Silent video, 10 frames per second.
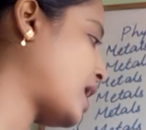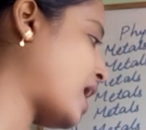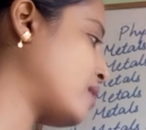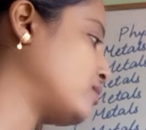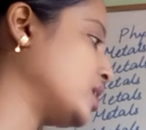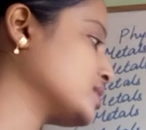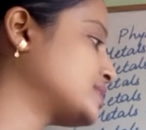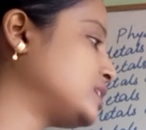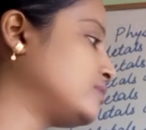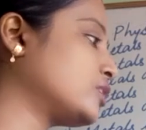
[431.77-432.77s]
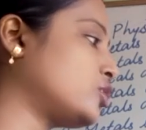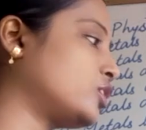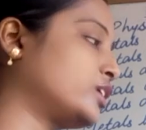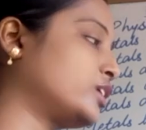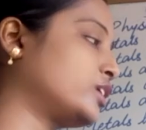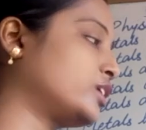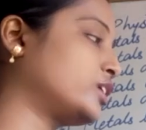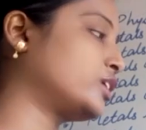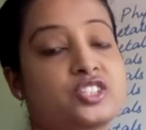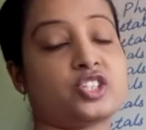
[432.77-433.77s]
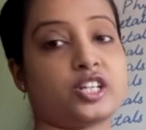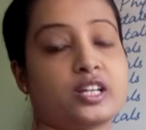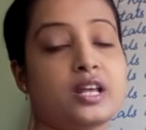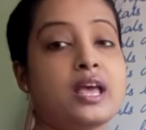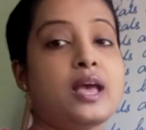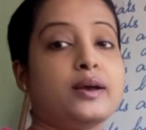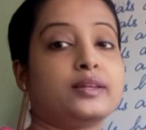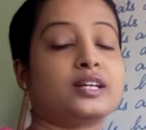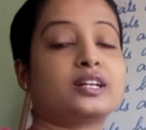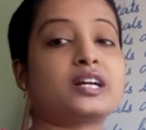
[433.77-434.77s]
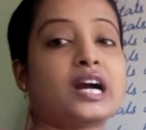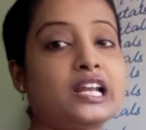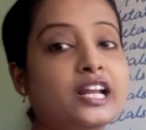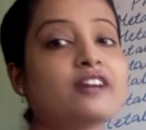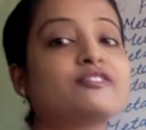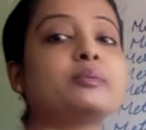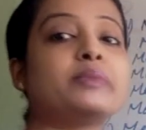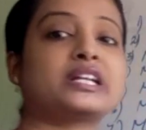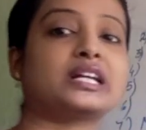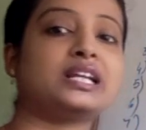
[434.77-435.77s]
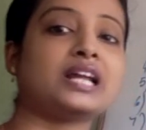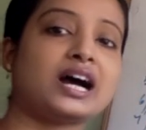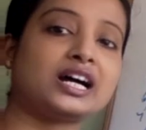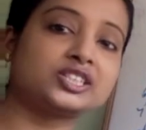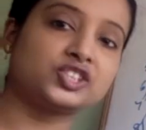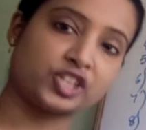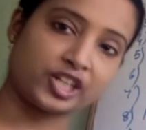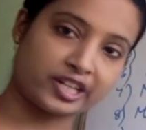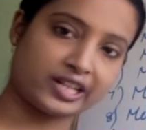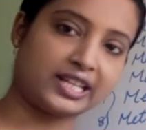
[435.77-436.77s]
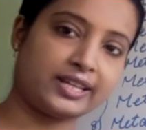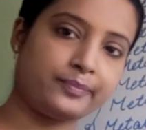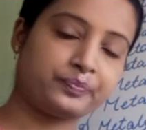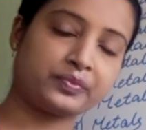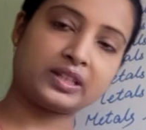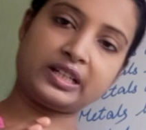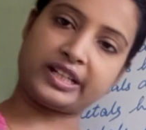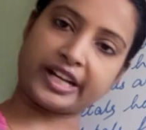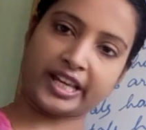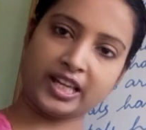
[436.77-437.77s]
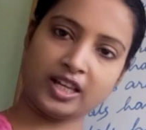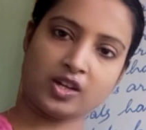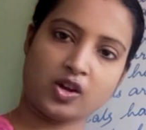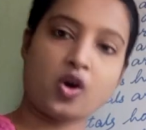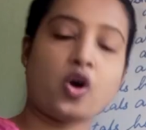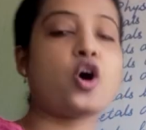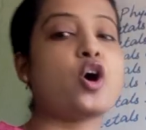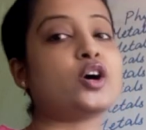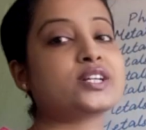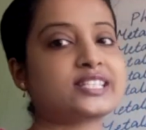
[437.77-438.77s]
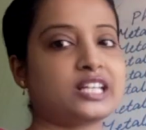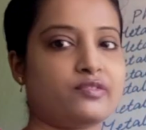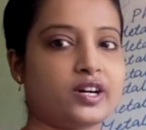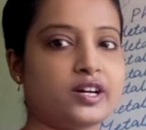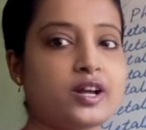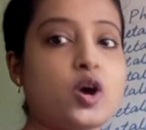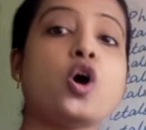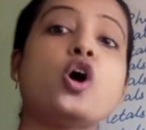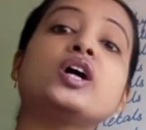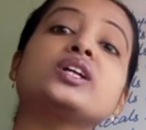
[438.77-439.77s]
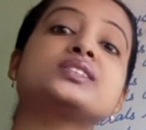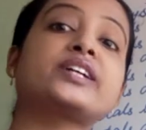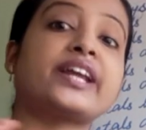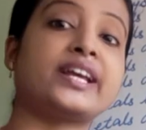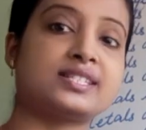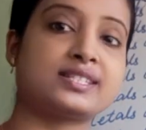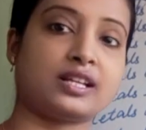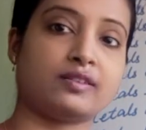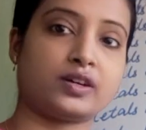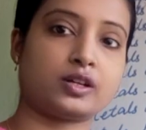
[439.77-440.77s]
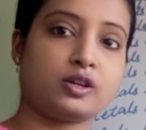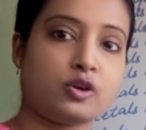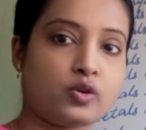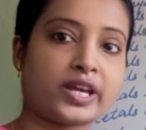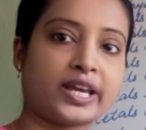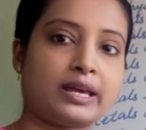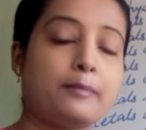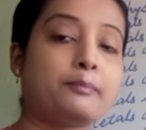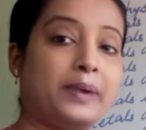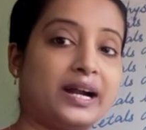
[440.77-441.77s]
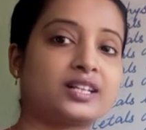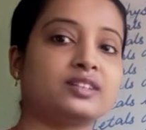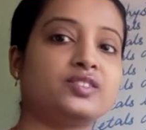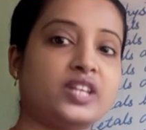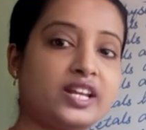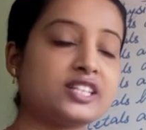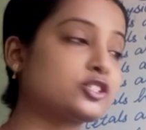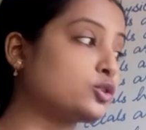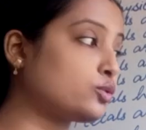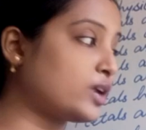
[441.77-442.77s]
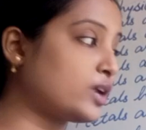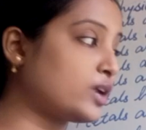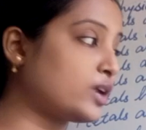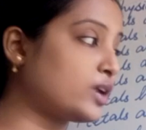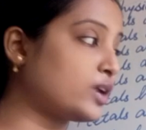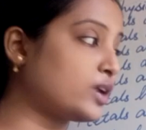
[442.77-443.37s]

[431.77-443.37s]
have a silver or grey color. Yes, children, the color of the metal are generally grey or silver or grey silver. Okay, but there is two exception,